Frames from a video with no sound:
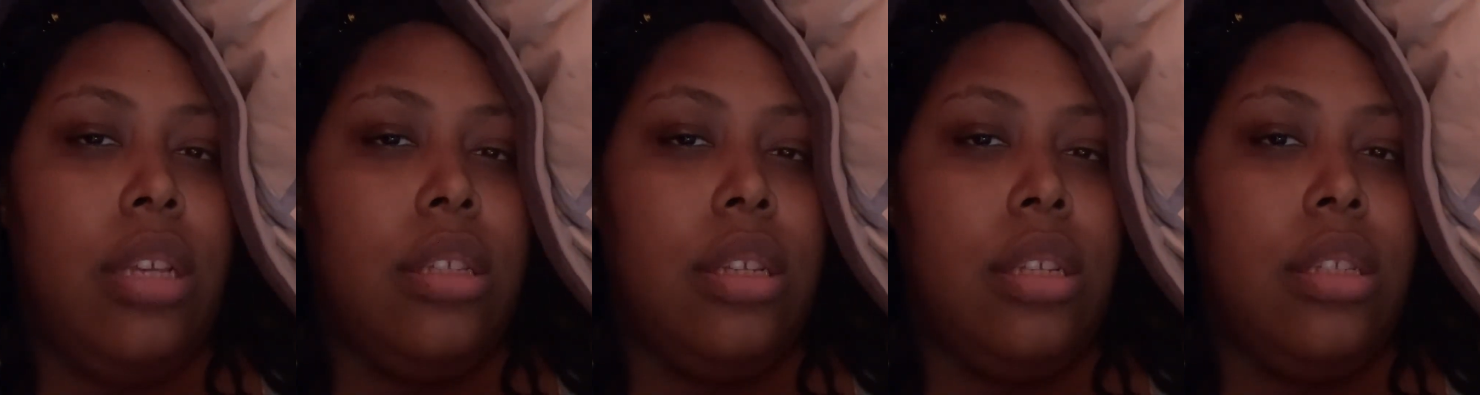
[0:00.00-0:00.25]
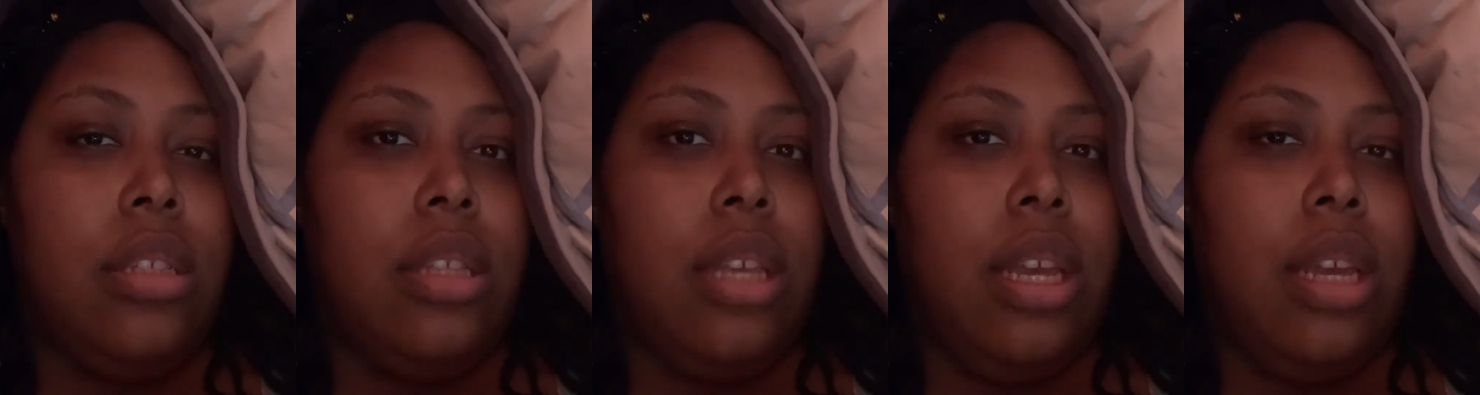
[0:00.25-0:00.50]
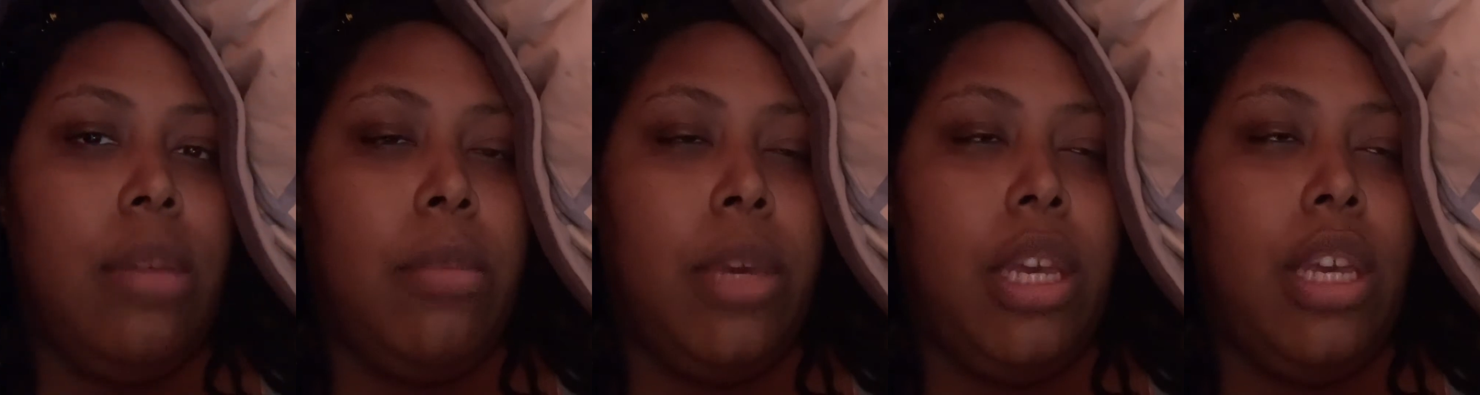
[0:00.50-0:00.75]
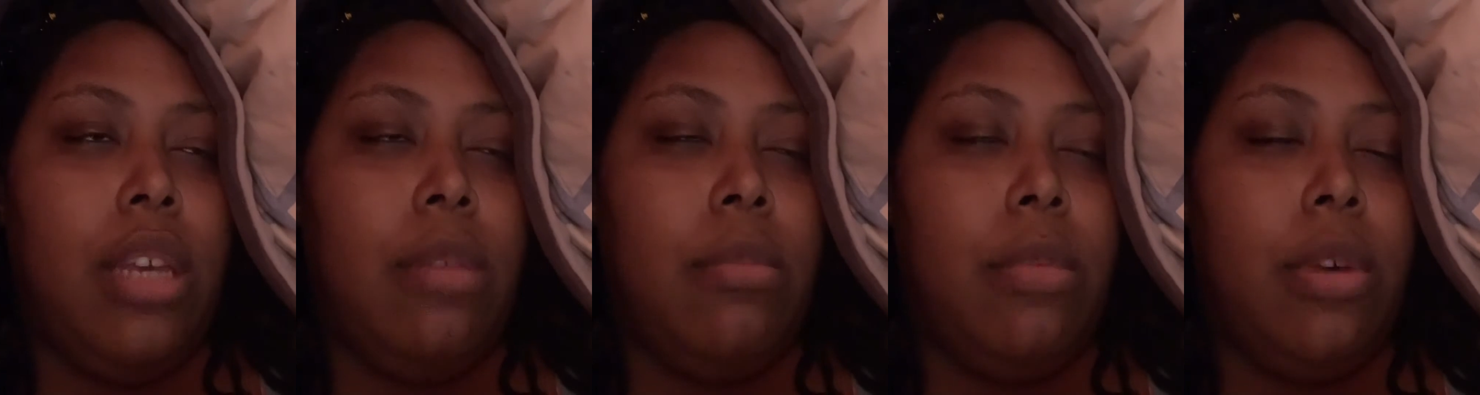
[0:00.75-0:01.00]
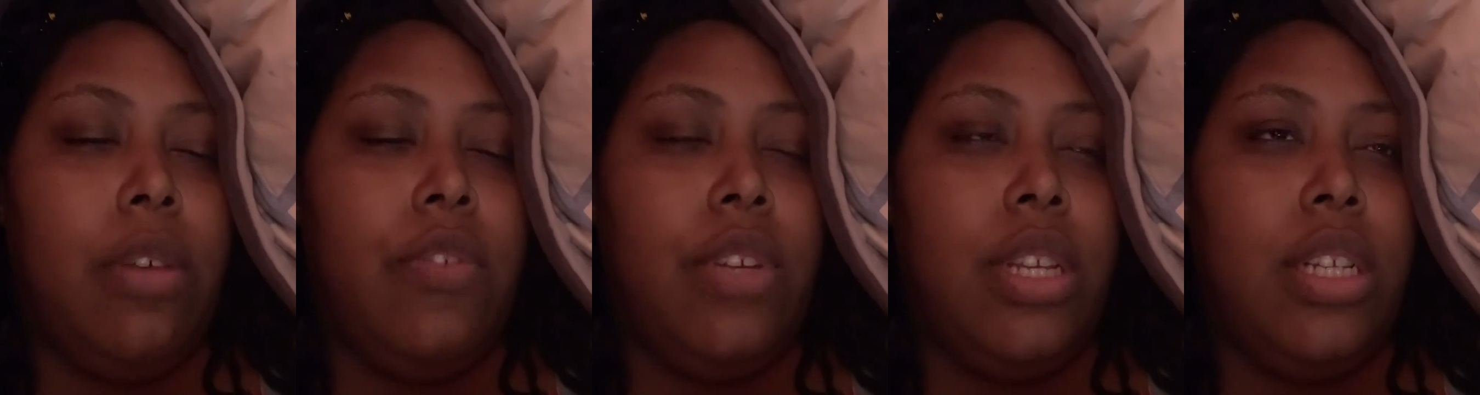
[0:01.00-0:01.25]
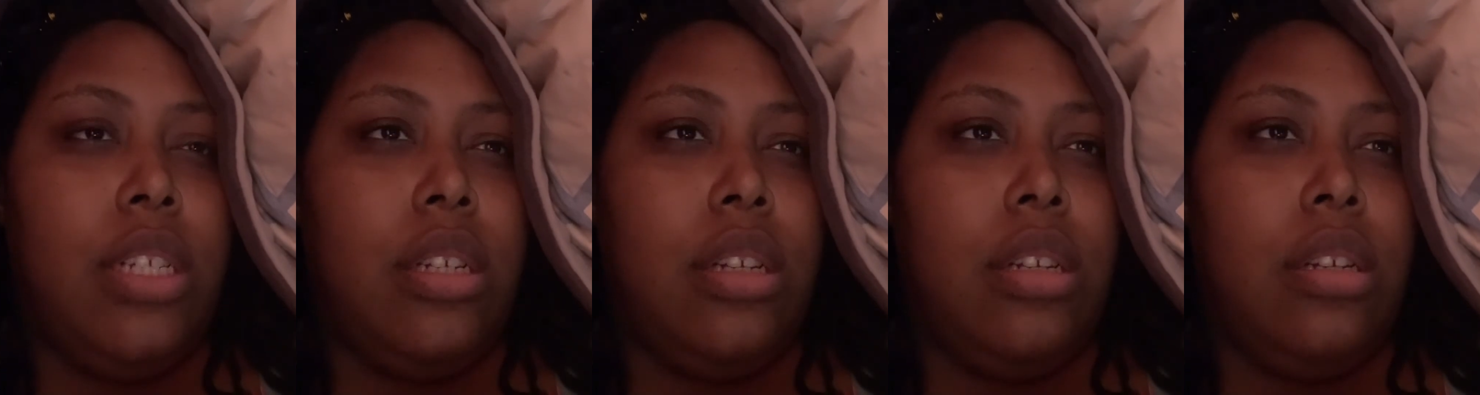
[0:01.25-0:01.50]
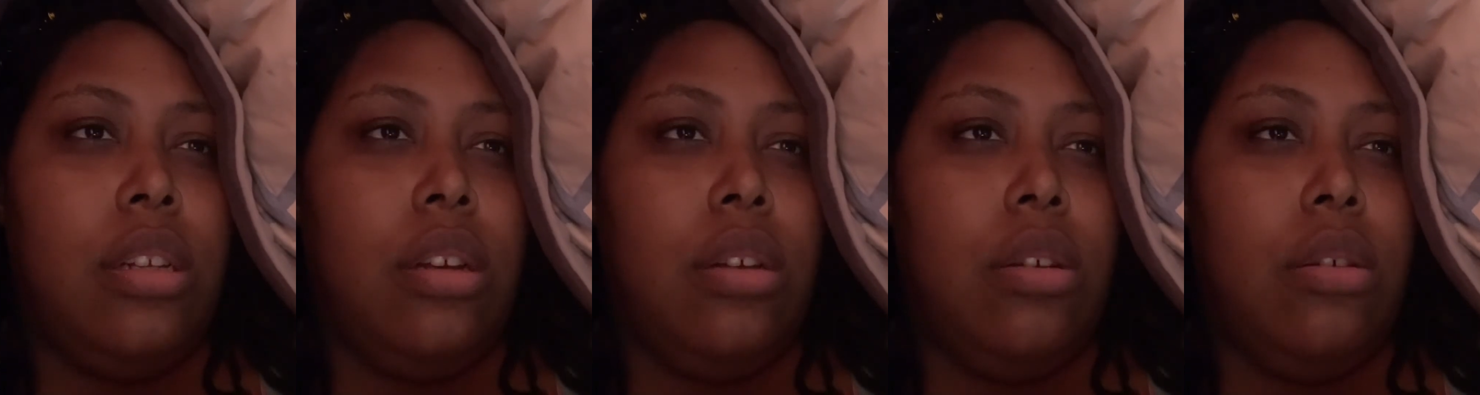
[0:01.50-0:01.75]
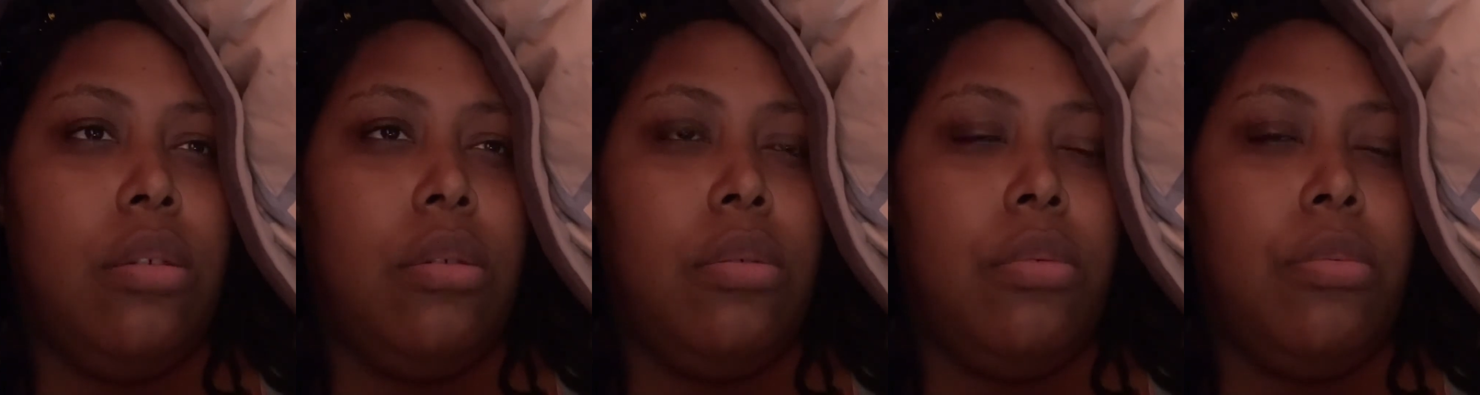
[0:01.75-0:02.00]
it's like making my vision
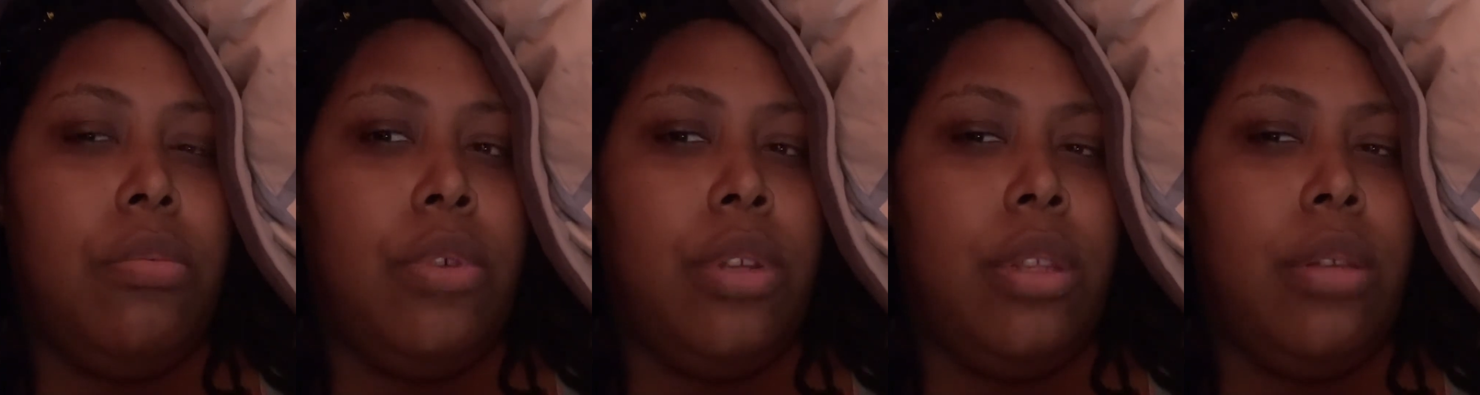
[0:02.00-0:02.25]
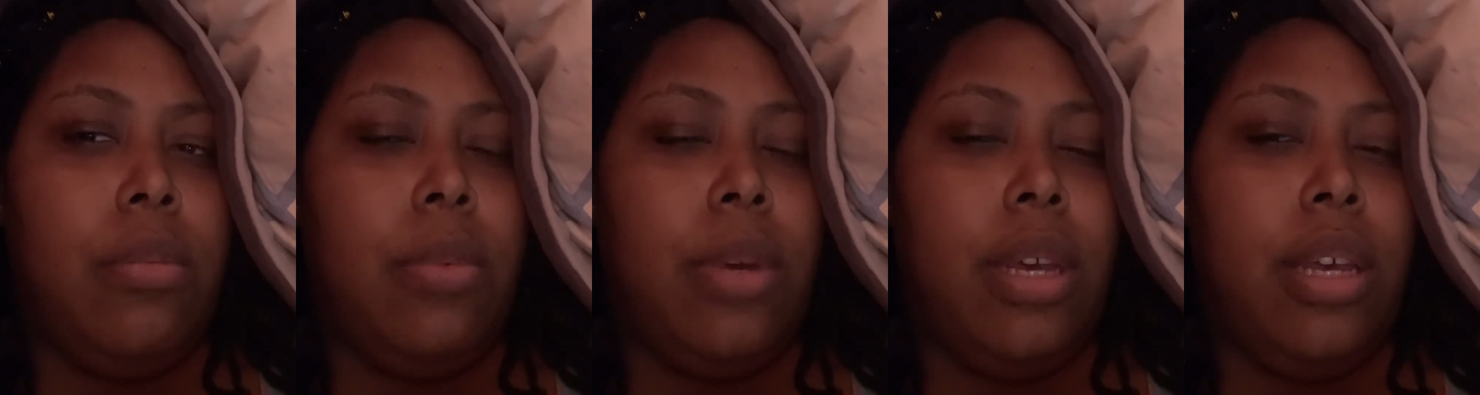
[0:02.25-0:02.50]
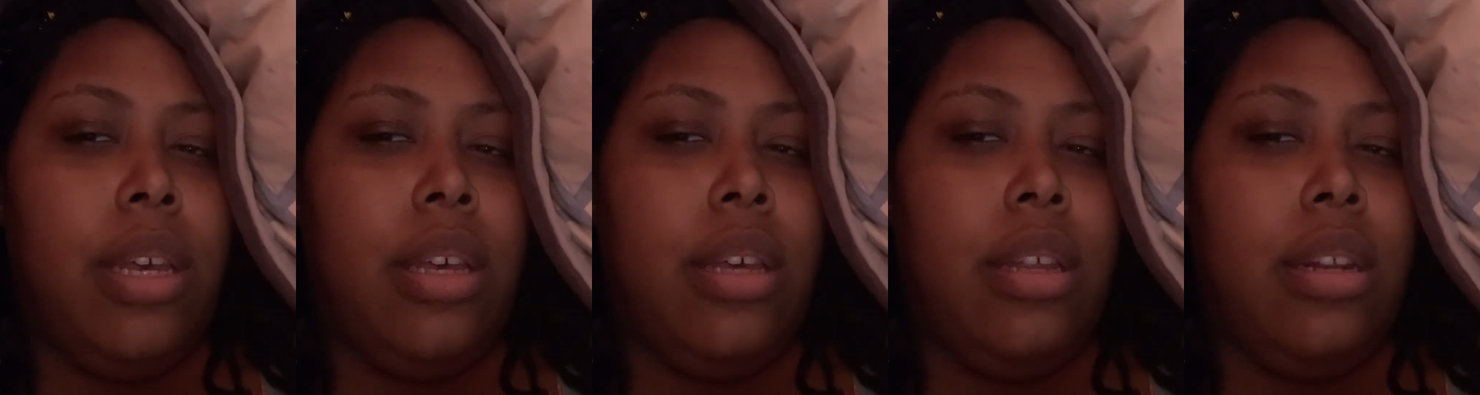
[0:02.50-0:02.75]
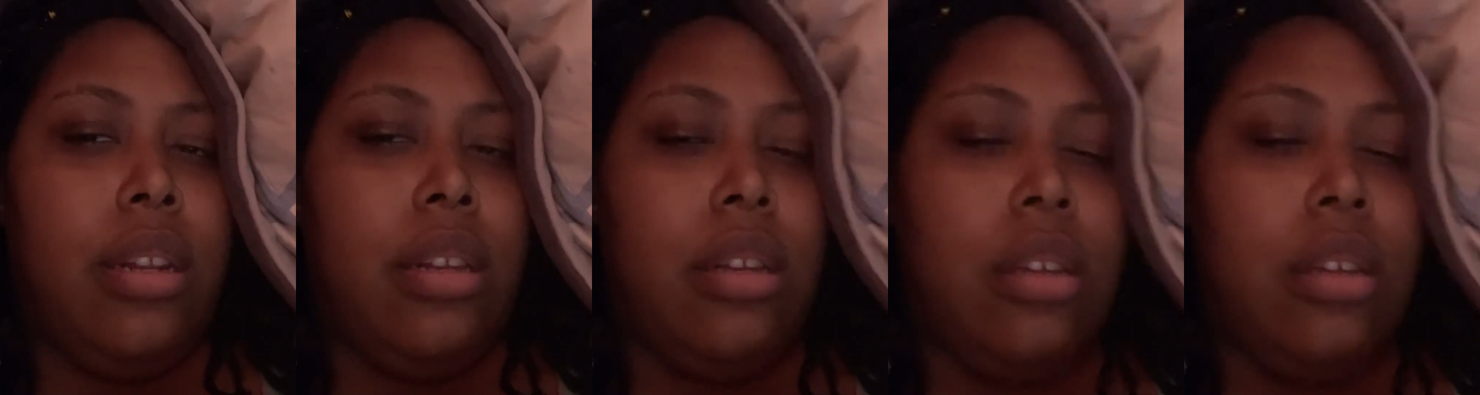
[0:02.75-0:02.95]
go really bad.